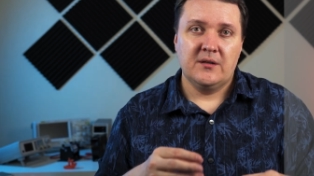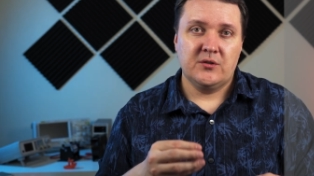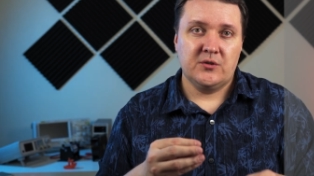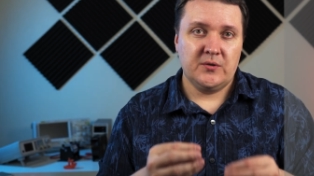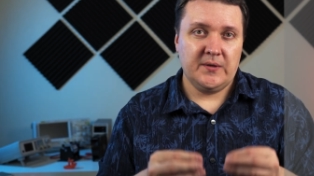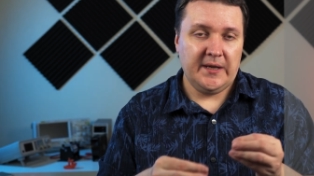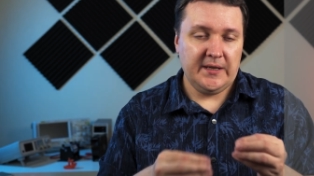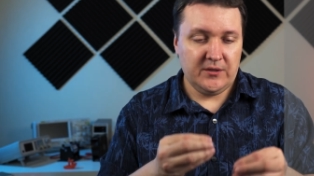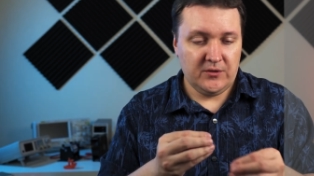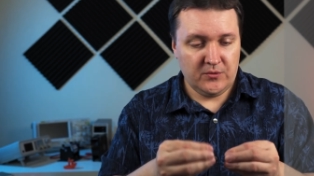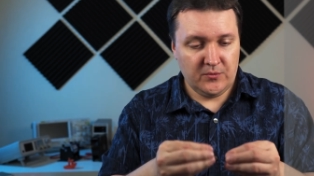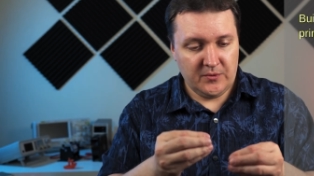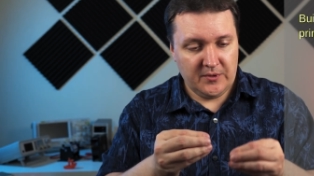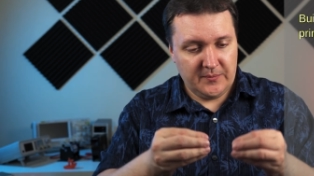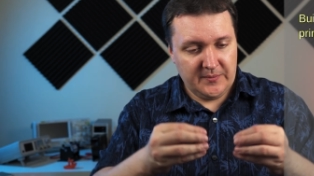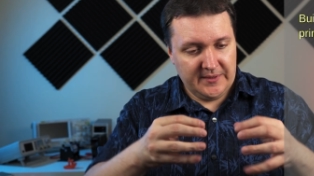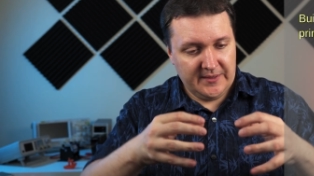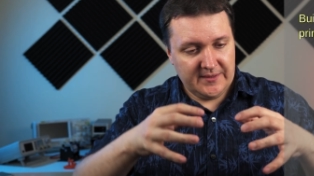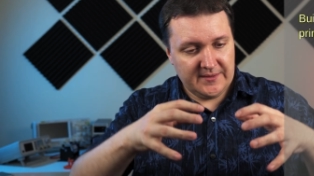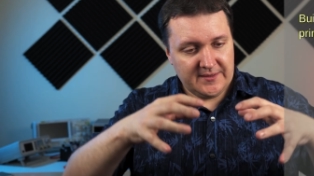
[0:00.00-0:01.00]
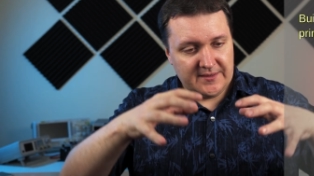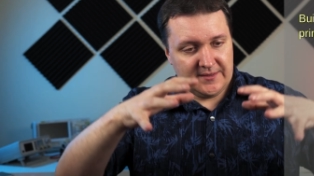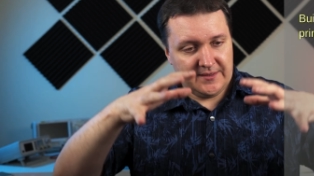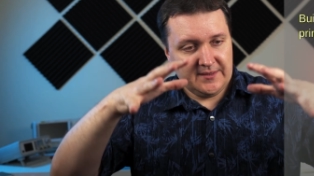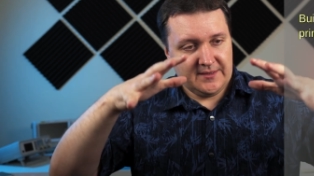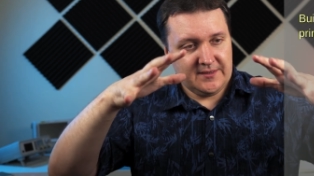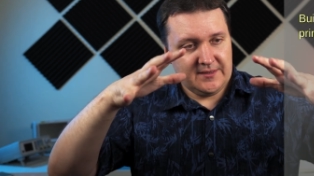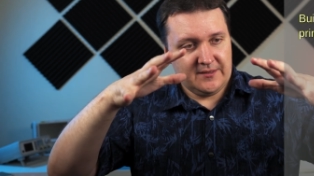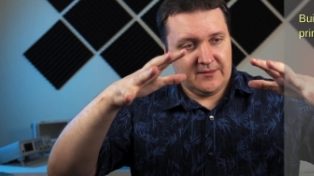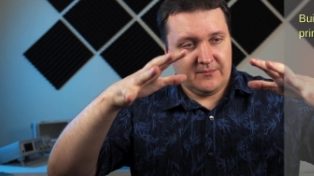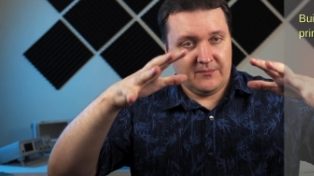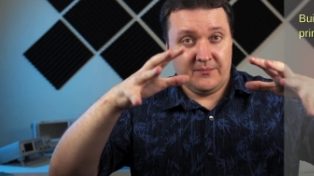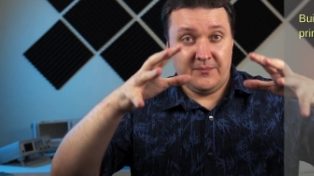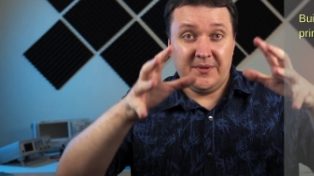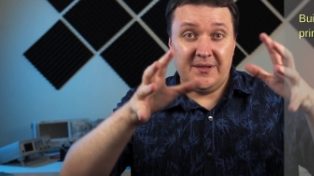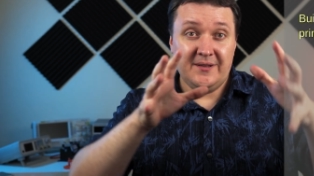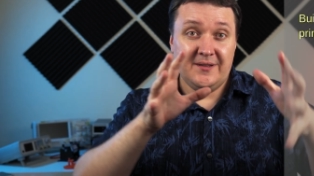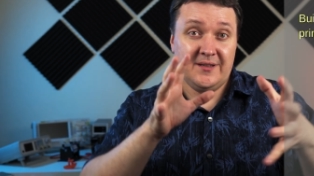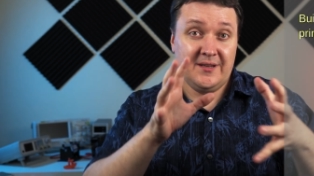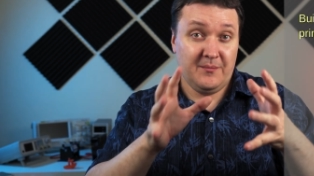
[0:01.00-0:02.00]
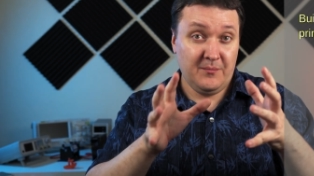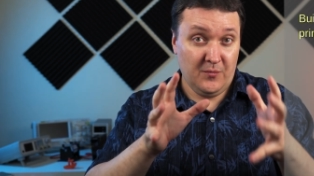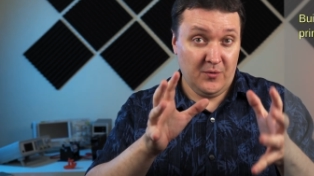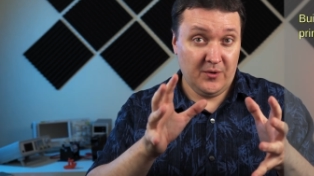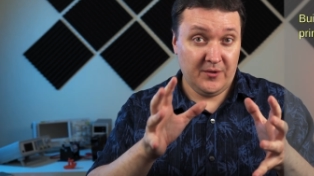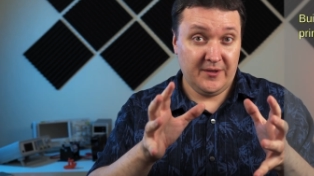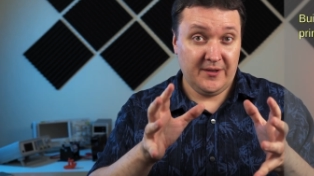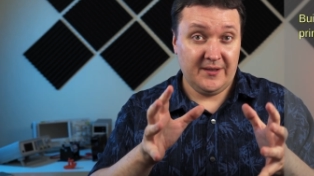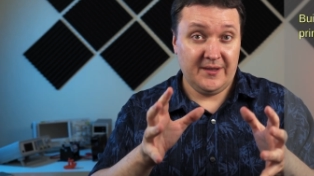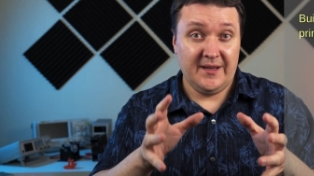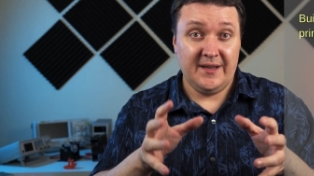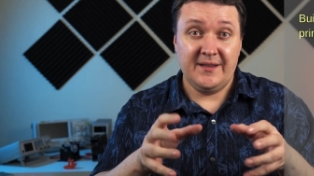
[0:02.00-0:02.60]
Try to rebuild system, build a model,